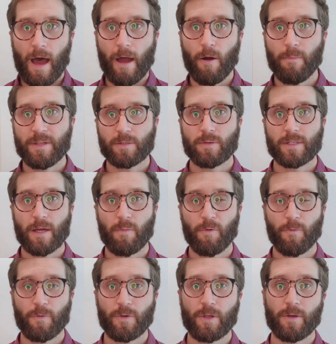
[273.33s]
I hope this was helpful
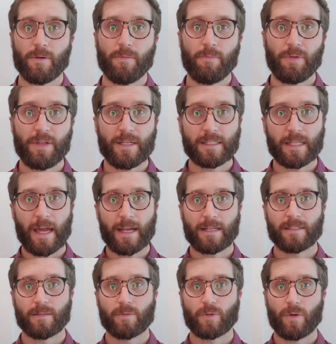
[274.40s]
for you. Please like and
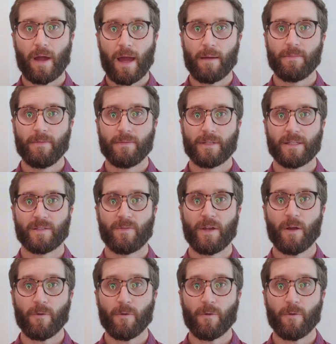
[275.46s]
subscribe to this video.